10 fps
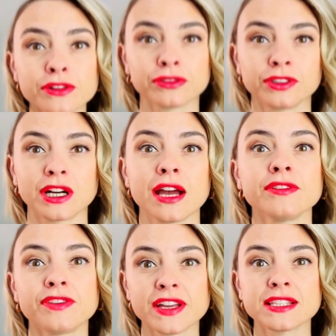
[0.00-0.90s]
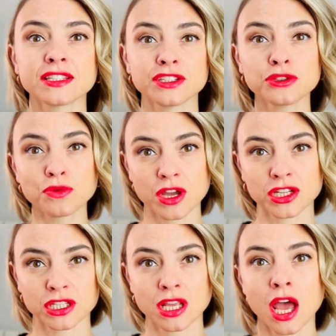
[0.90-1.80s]
over, I face a
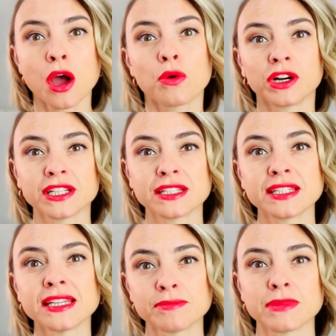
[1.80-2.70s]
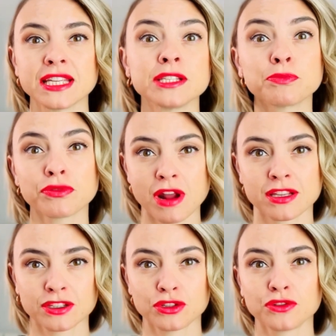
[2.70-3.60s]
situation where the team is
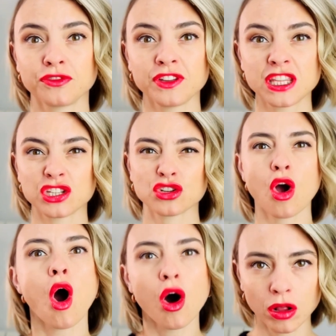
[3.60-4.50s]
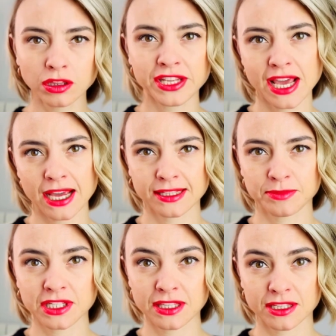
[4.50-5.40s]
pressed to finish all the
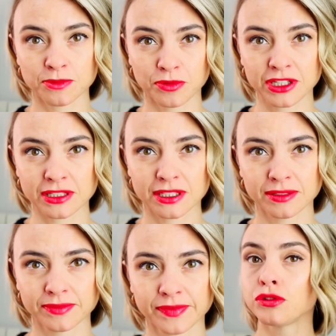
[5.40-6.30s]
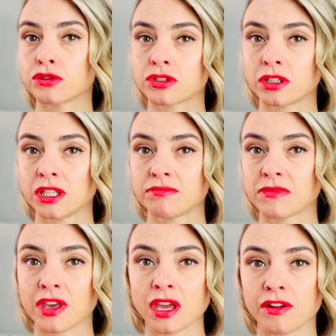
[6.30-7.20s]
items in the sprint. Usually,
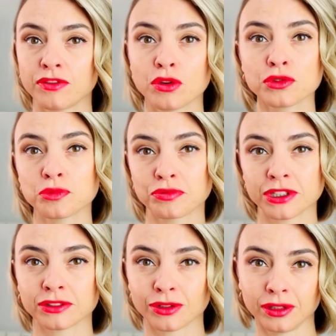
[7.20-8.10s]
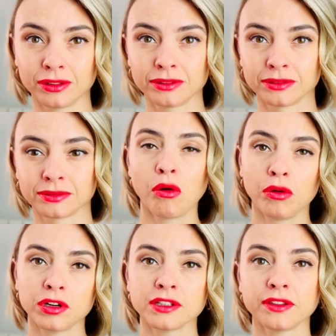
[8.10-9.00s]
they have no sprint goal,
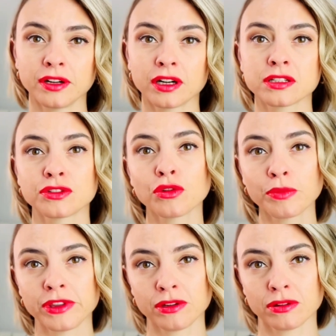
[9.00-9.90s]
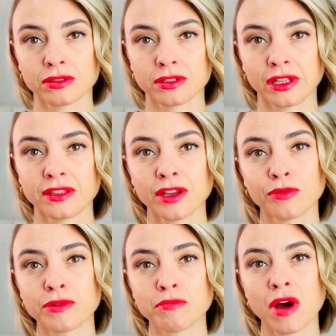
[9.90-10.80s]
or there are so many goals that they
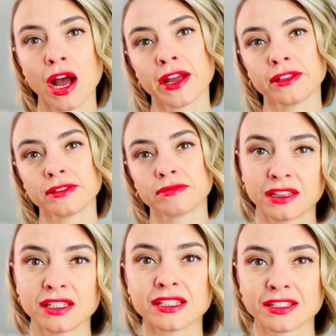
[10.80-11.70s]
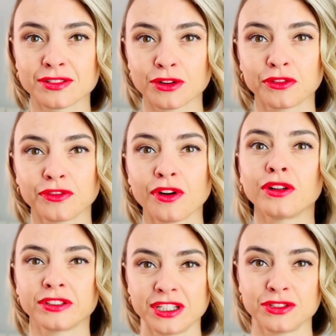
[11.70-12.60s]
remind the list of all
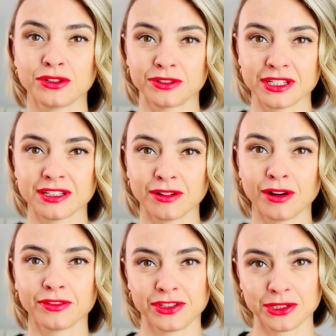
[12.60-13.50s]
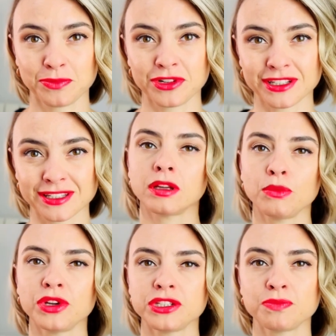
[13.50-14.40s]
the stories of the sprint,
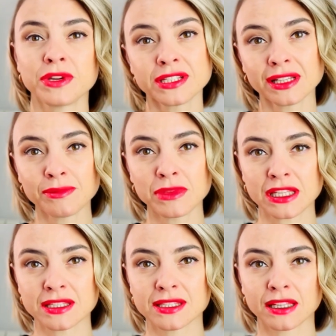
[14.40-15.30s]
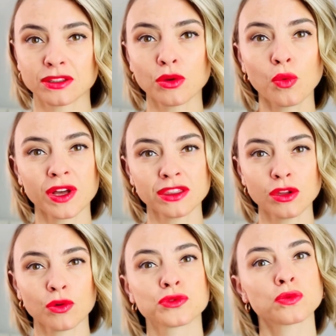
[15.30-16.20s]
which basically means that no one
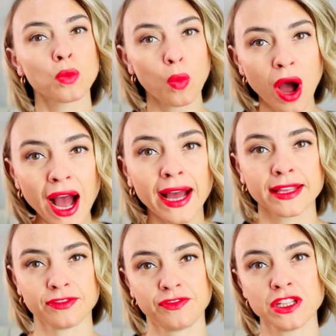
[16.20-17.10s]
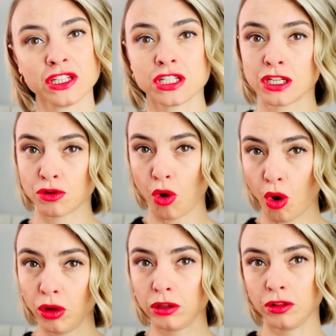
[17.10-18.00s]
knows why finishing
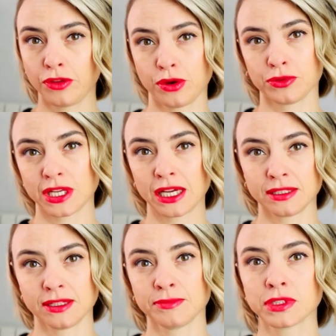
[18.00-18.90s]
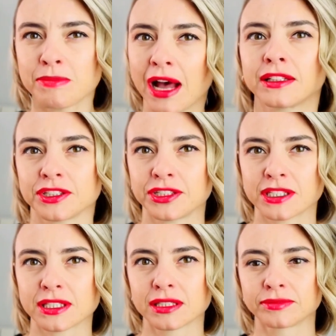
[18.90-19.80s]
all those items
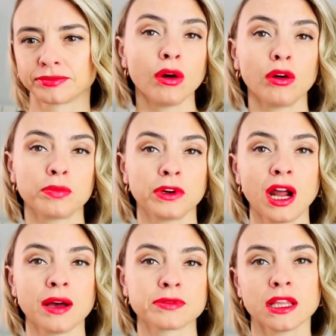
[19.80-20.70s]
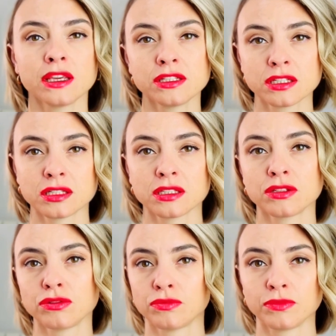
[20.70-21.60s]
matters. Or perhaps they just
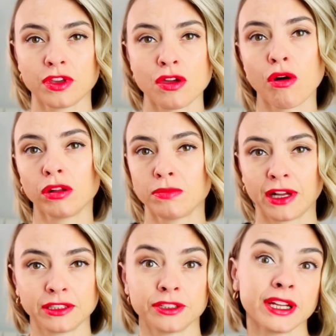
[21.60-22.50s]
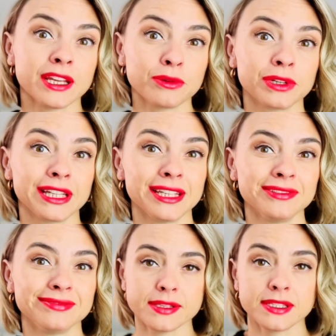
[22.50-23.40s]
assume they all matter equally,
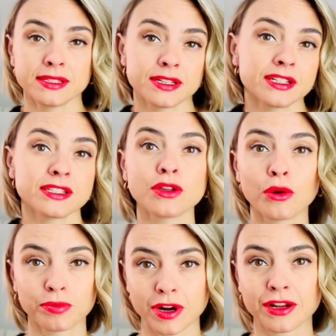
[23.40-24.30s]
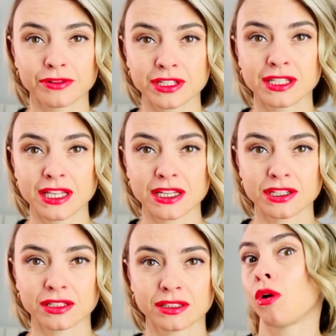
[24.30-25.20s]
since there's no
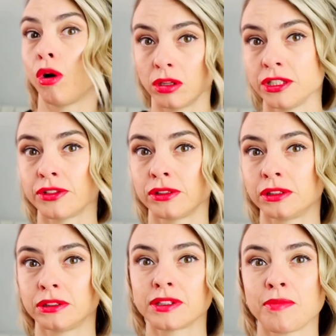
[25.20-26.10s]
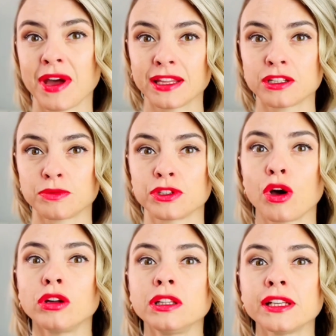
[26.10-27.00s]
prioritization. All in all, the management
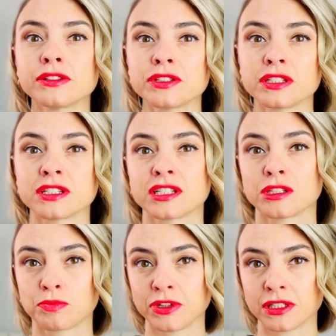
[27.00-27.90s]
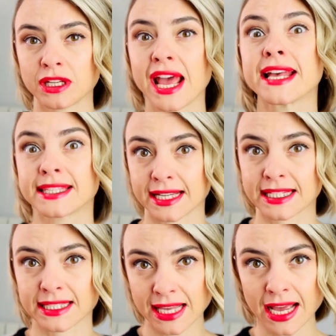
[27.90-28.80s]
only considers a sprint a
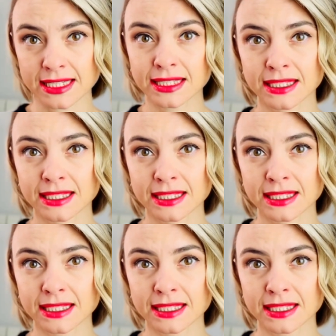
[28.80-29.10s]
success